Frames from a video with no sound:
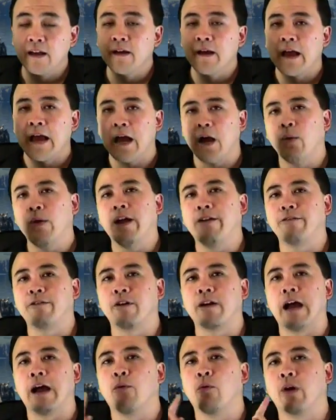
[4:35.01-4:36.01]

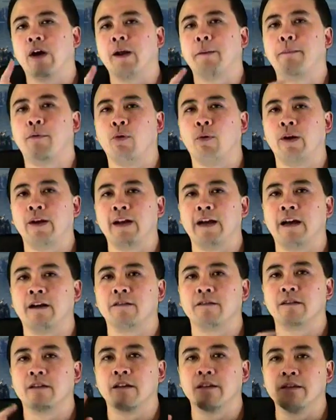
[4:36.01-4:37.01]
However, I want to point
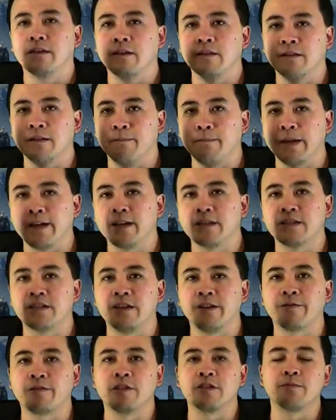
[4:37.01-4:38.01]
out the biggest
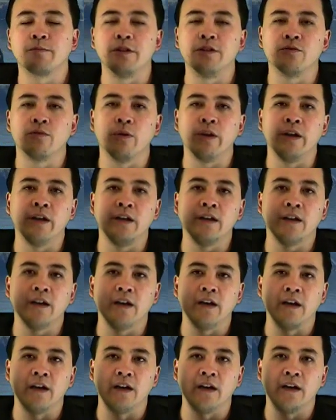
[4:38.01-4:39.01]
difference between
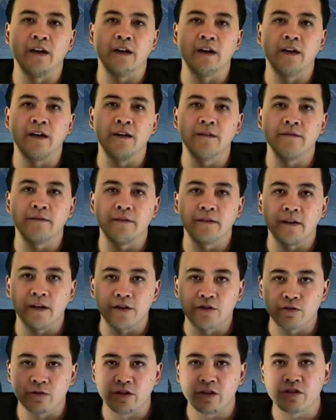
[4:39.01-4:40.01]
a
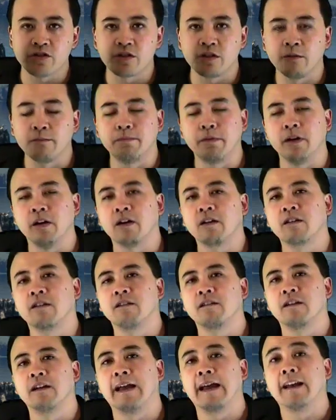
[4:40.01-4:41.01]
traditional book
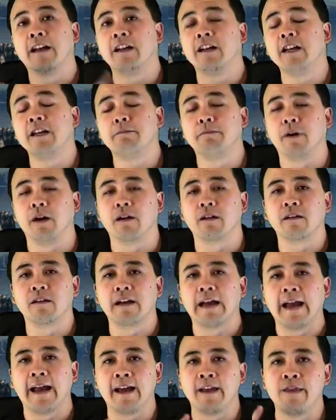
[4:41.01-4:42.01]
and an ebook,
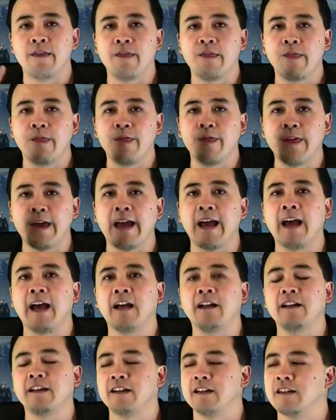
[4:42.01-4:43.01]
and
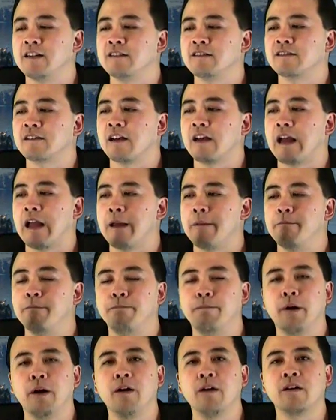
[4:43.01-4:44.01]
that is a
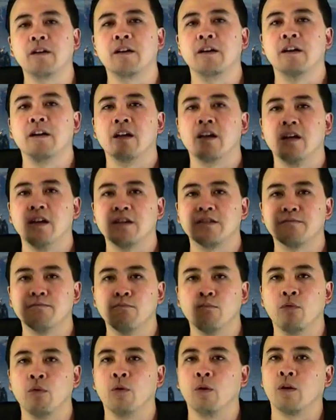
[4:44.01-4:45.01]
book is
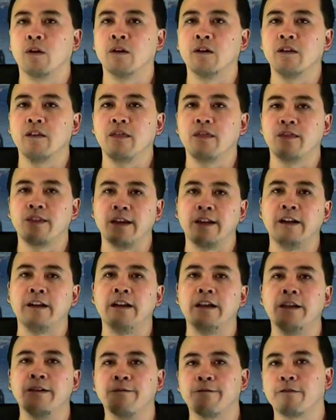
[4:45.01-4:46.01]
more than
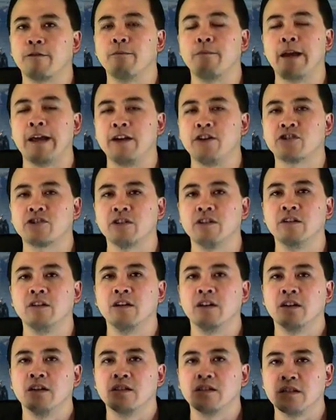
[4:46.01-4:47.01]
an
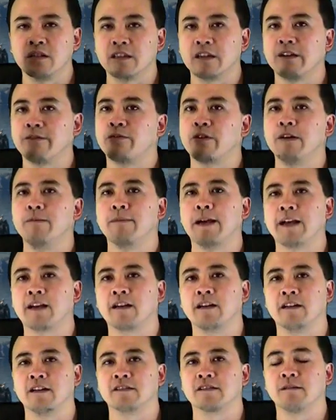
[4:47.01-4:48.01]
information delivery
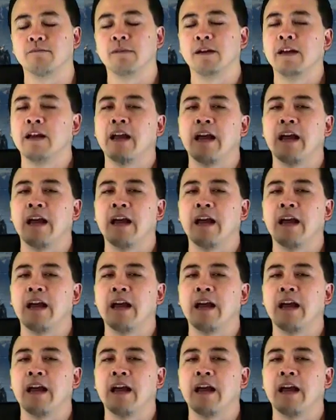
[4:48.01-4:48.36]
mechanism.